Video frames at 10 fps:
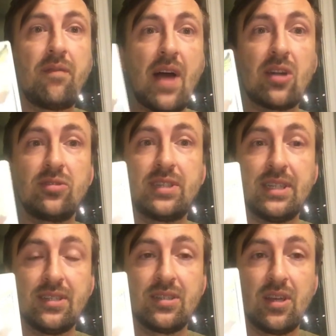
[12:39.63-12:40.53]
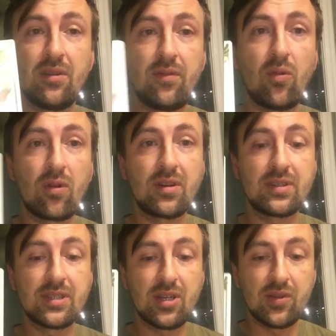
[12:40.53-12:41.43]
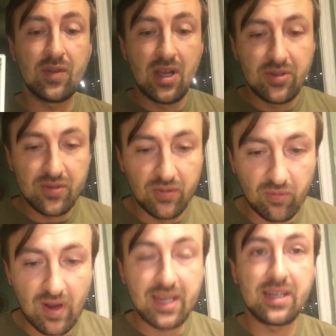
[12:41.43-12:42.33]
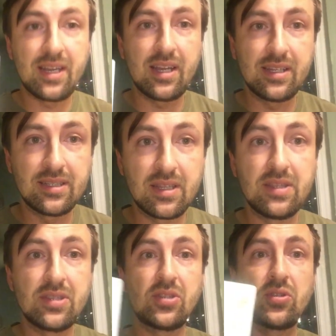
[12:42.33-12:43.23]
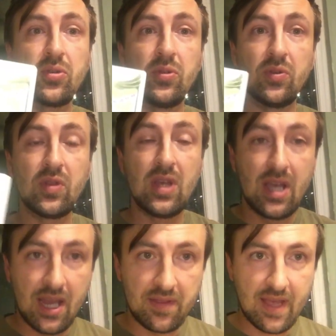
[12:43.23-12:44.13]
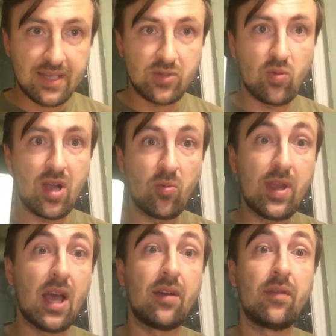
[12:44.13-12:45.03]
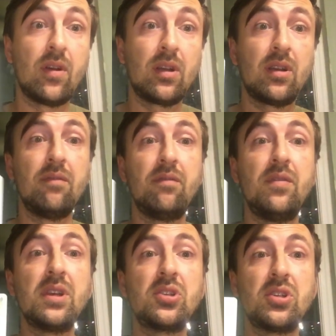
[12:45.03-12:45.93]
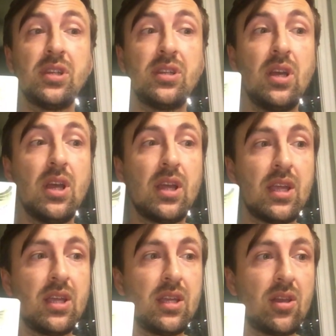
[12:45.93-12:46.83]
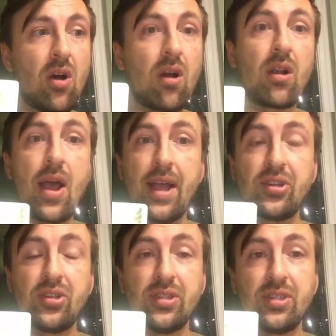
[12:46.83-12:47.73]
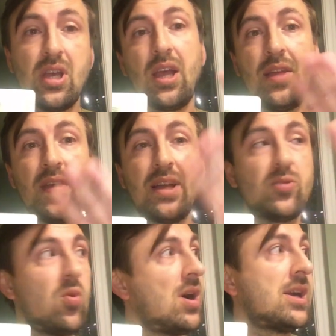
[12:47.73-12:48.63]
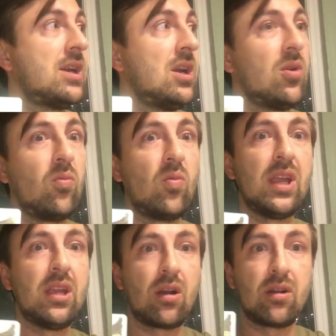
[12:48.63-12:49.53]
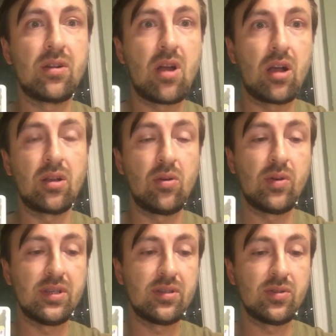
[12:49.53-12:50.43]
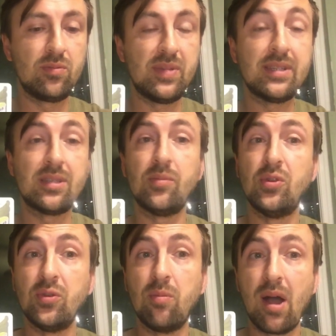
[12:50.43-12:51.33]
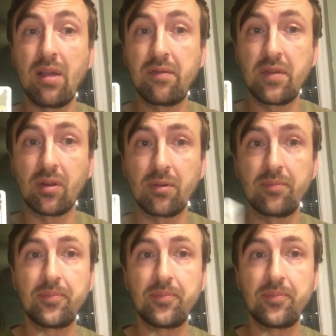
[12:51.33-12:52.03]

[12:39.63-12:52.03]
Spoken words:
faculties for ourselves to recognize this truth, and that's why we have conviction in our actions, and that's why we are not going to be subdued by fear.